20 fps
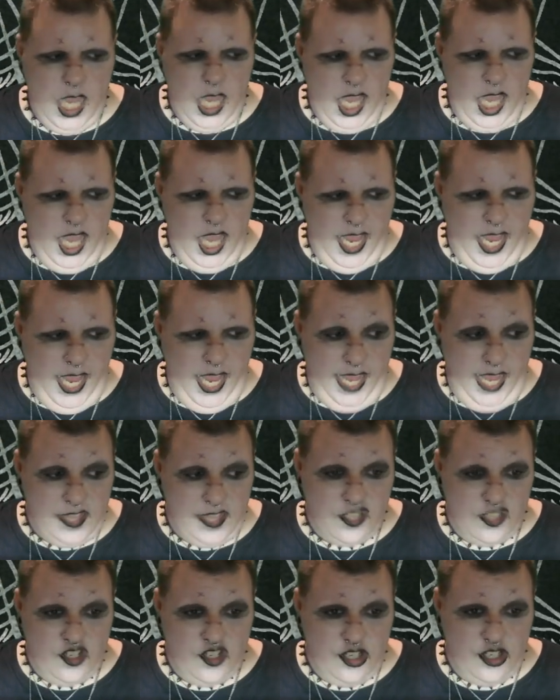And the
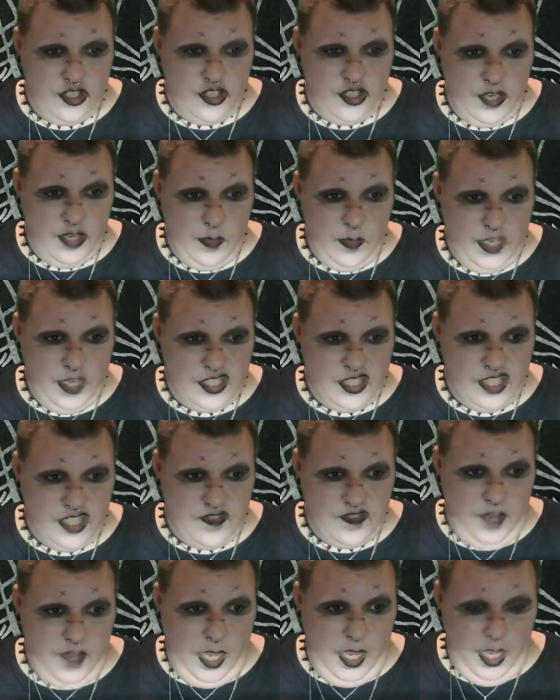surgery went just
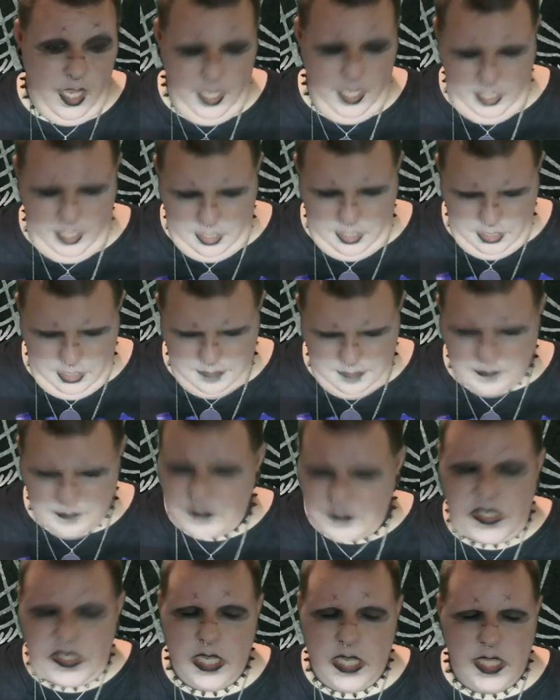fine, and
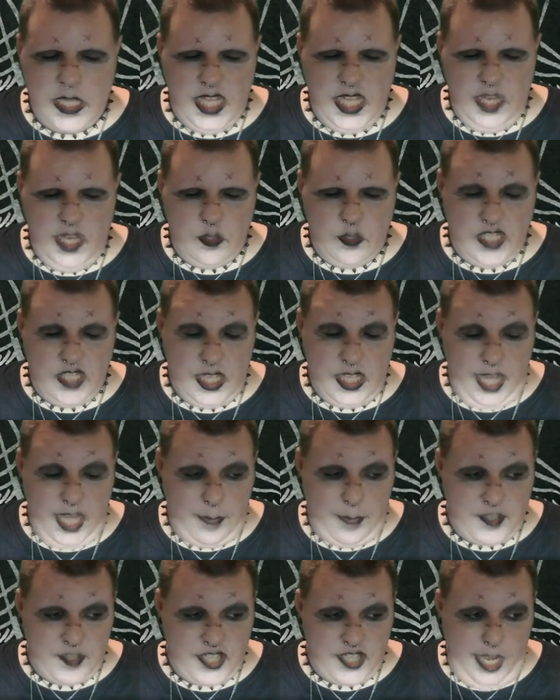they, it was done
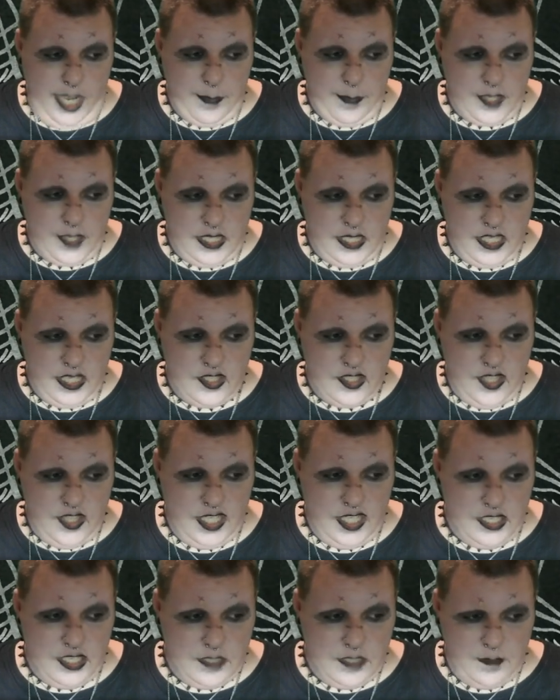laparoscopically, so they just
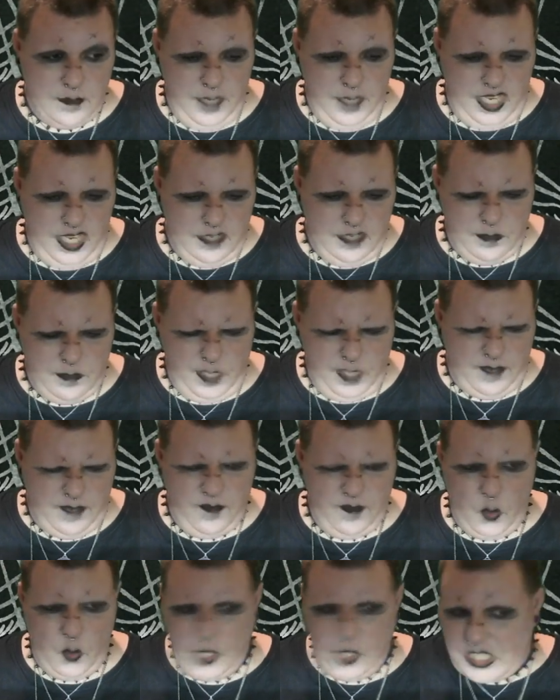made like four
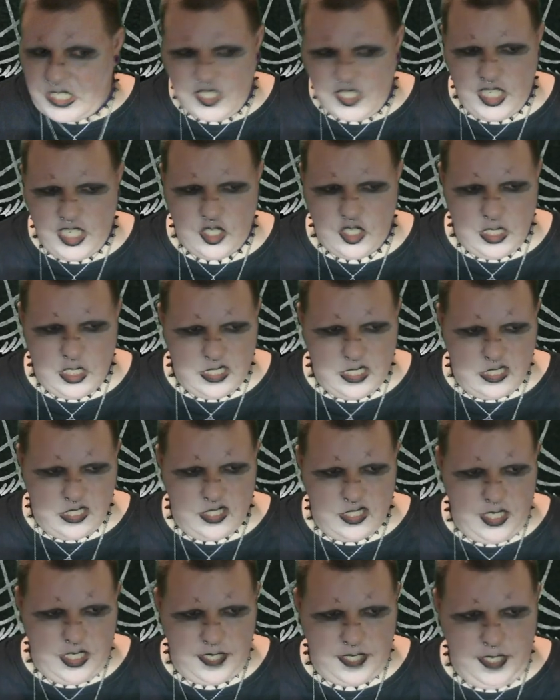incisions and stuck the
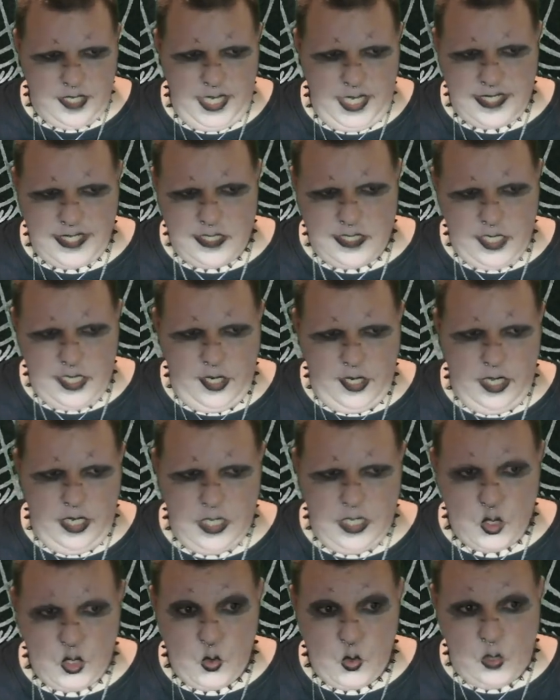necessary
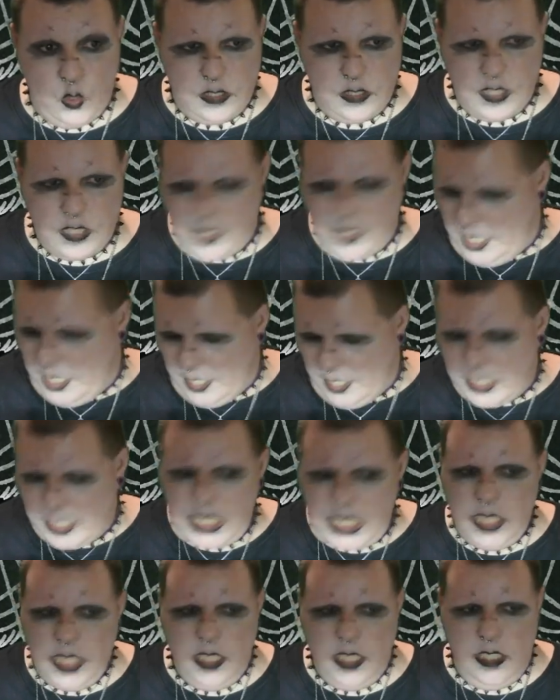tools in there
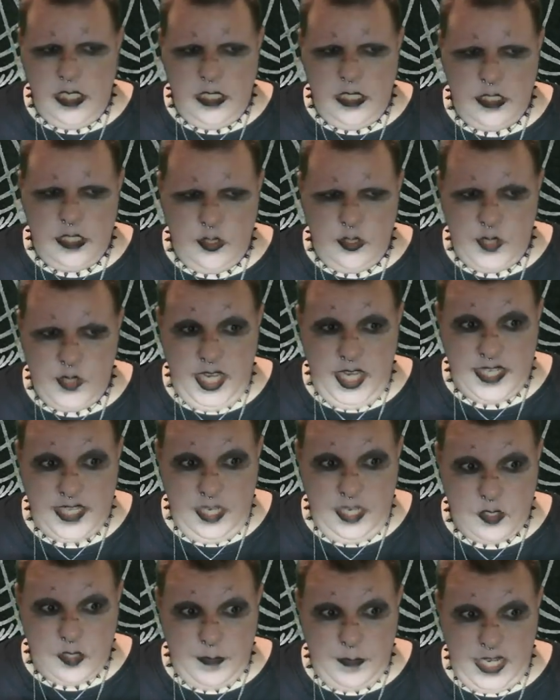to cut out my
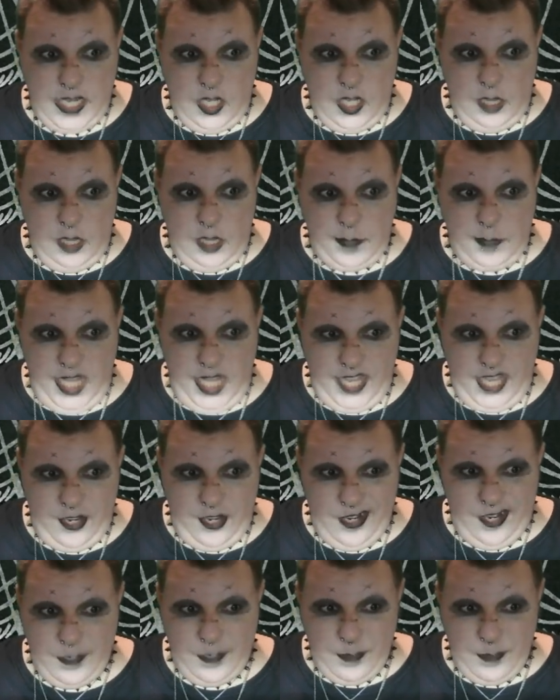gallbladder and pull it